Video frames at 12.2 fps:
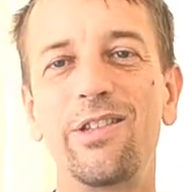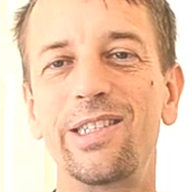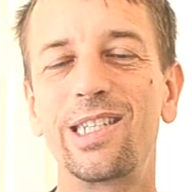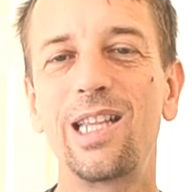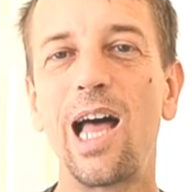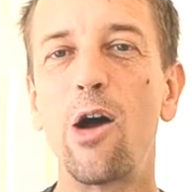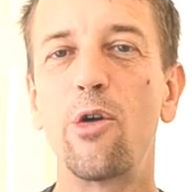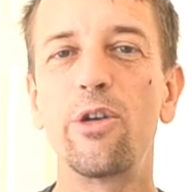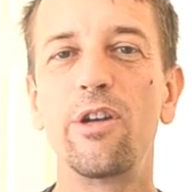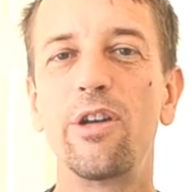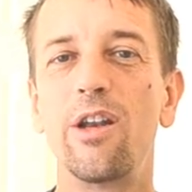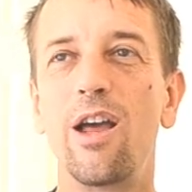this
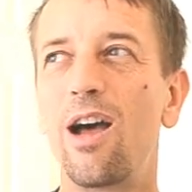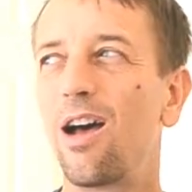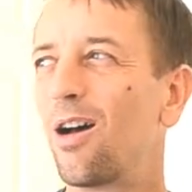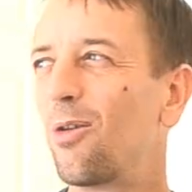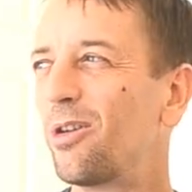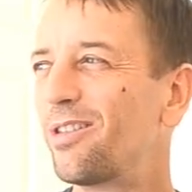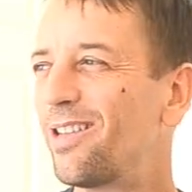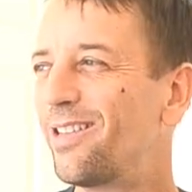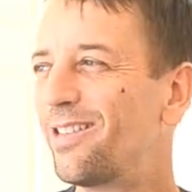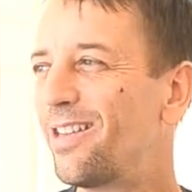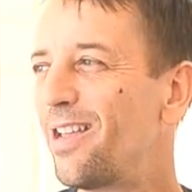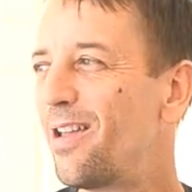clown, what's
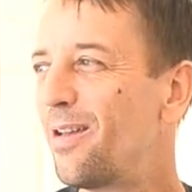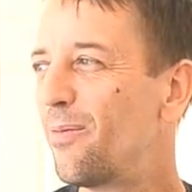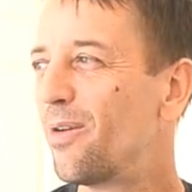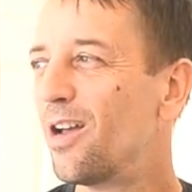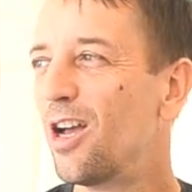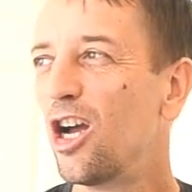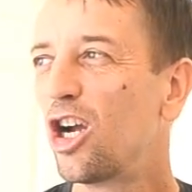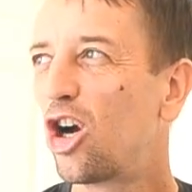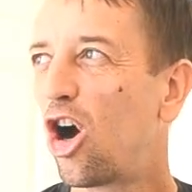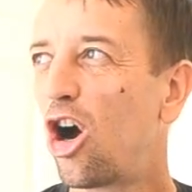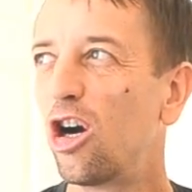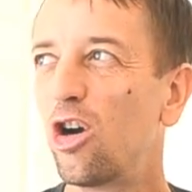his name?
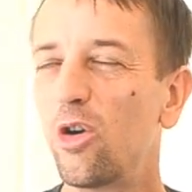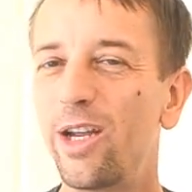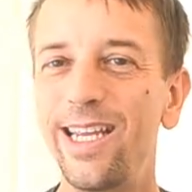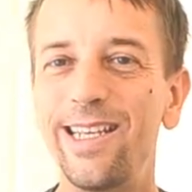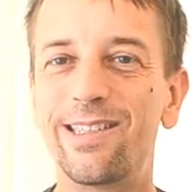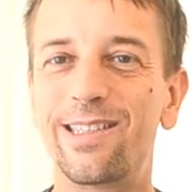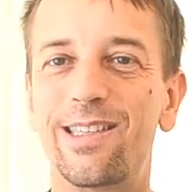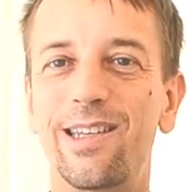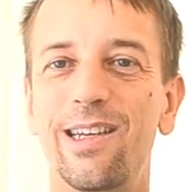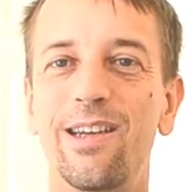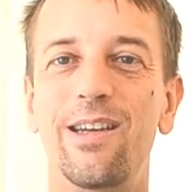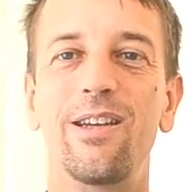Carl East.
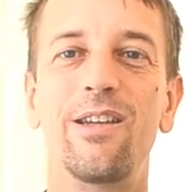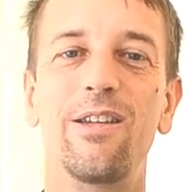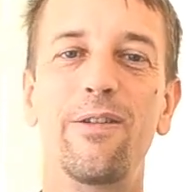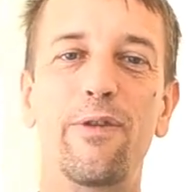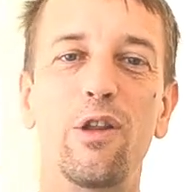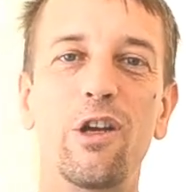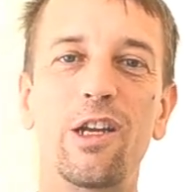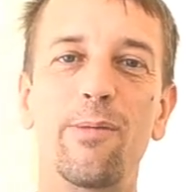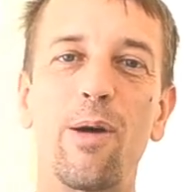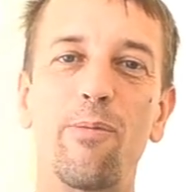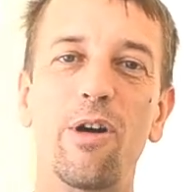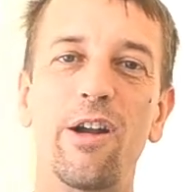If you look
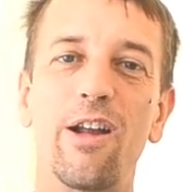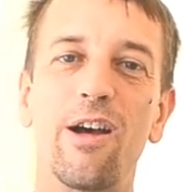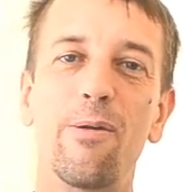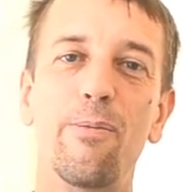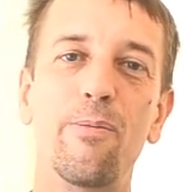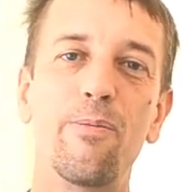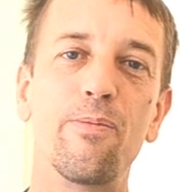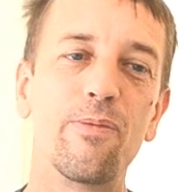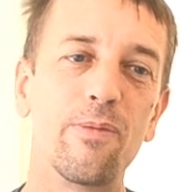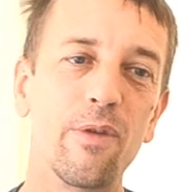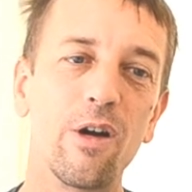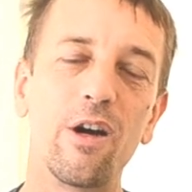him up on
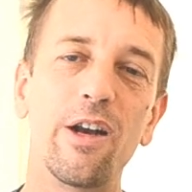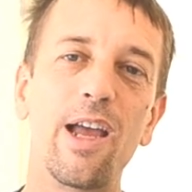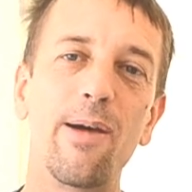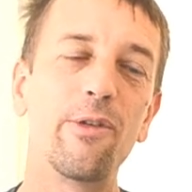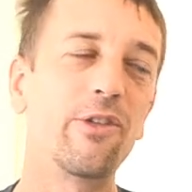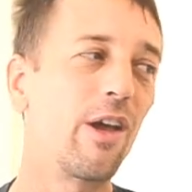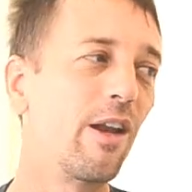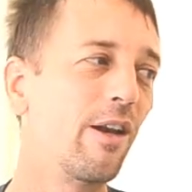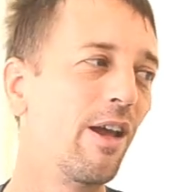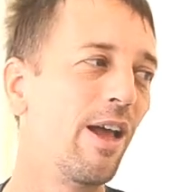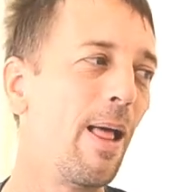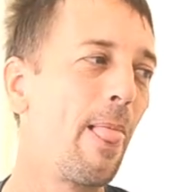
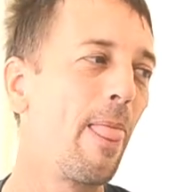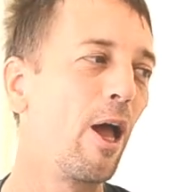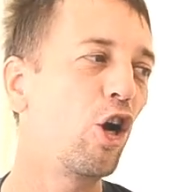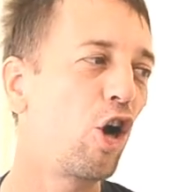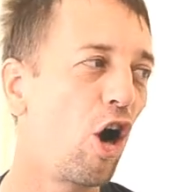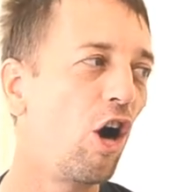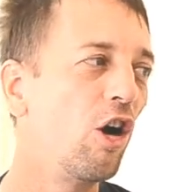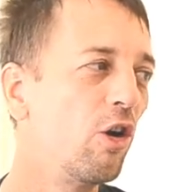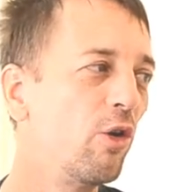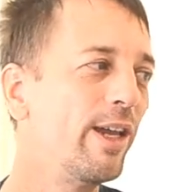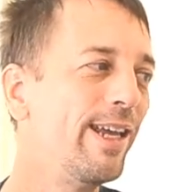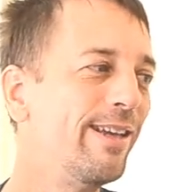Amazon,
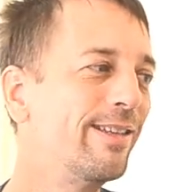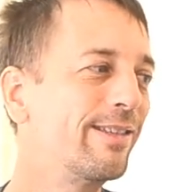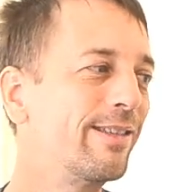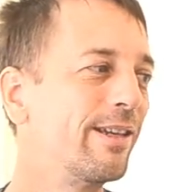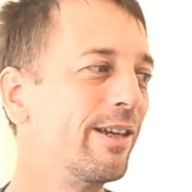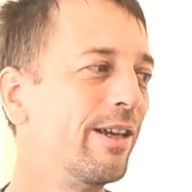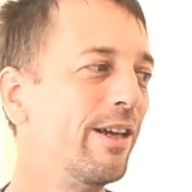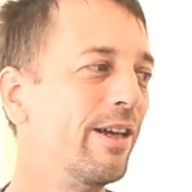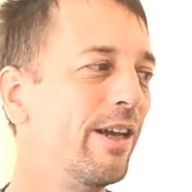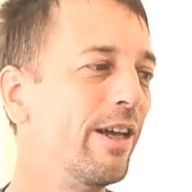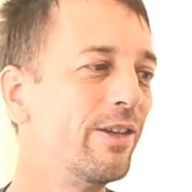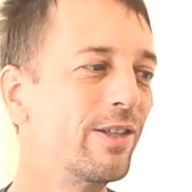Carl East
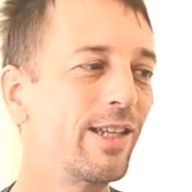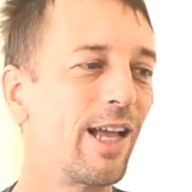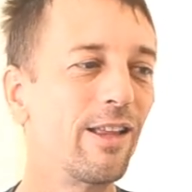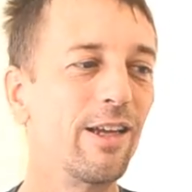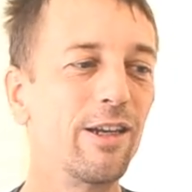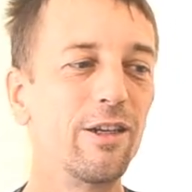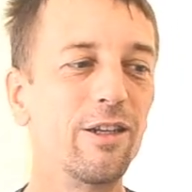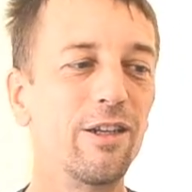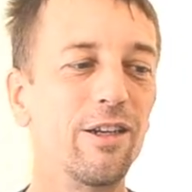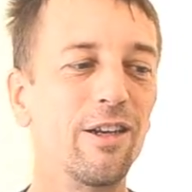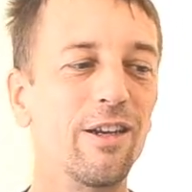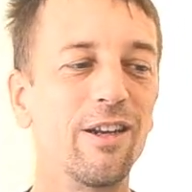is selling,
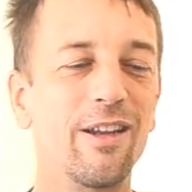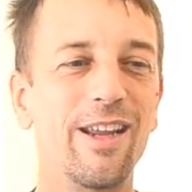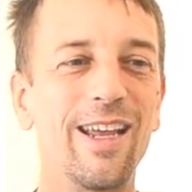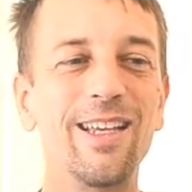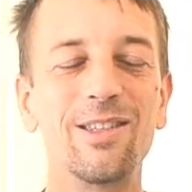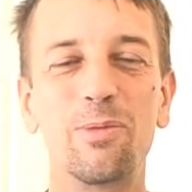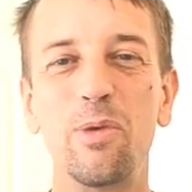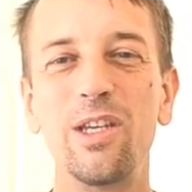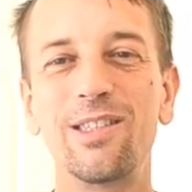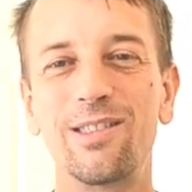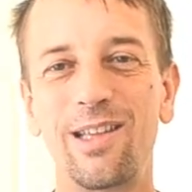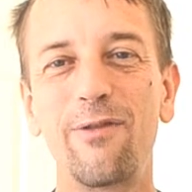his
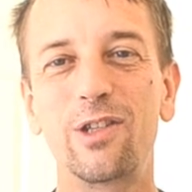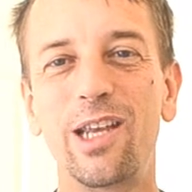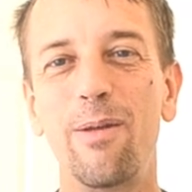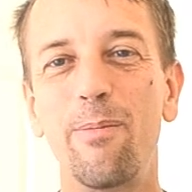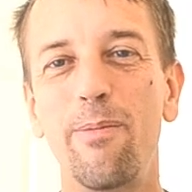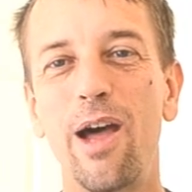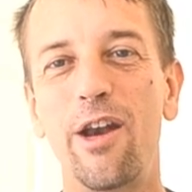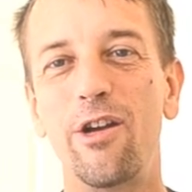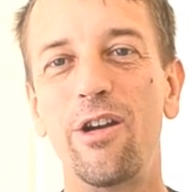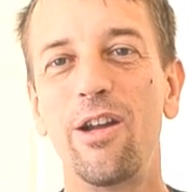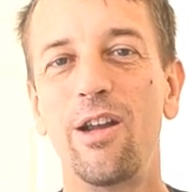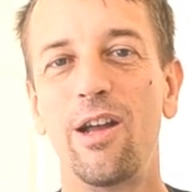stuff's getting
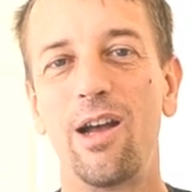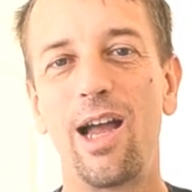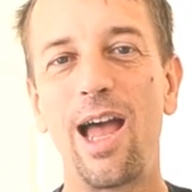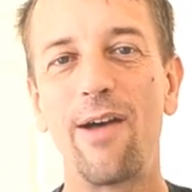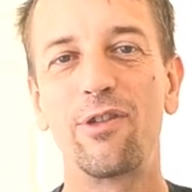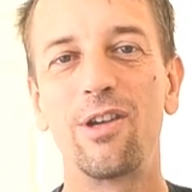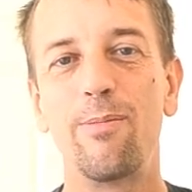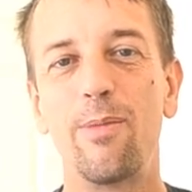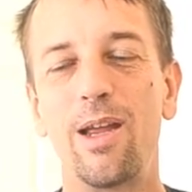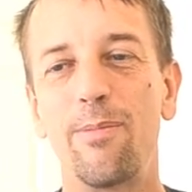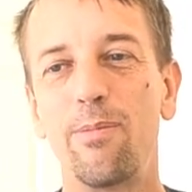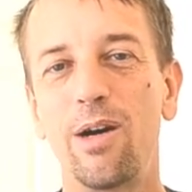better, I have to
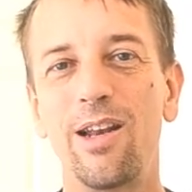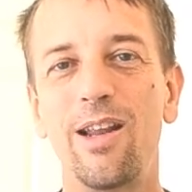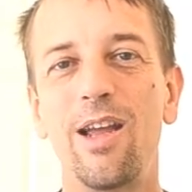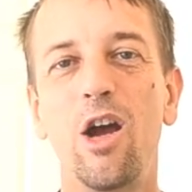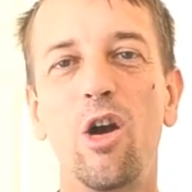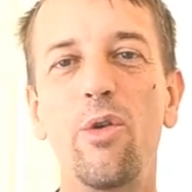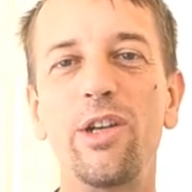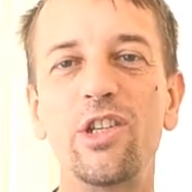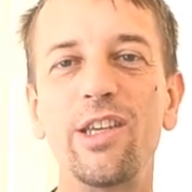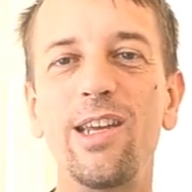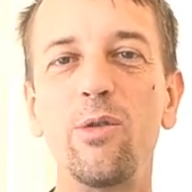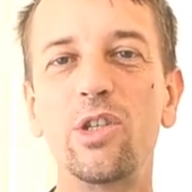admit. But
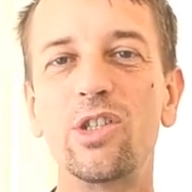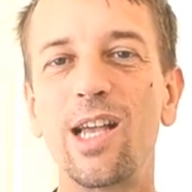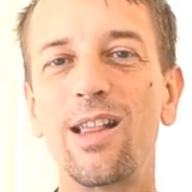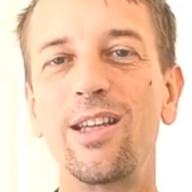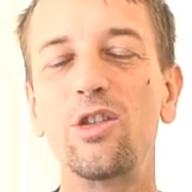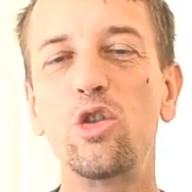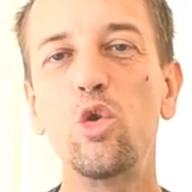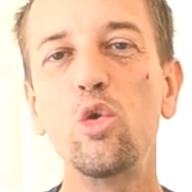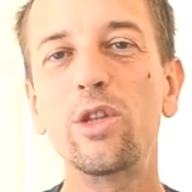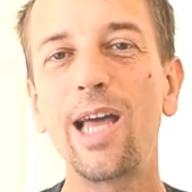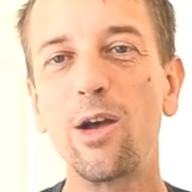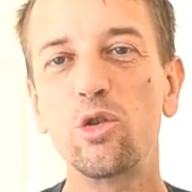originally he was selling
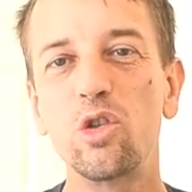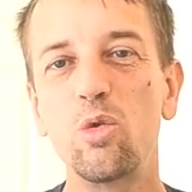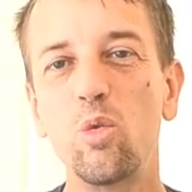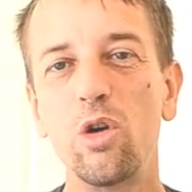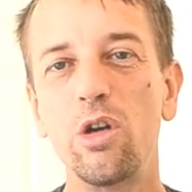2,000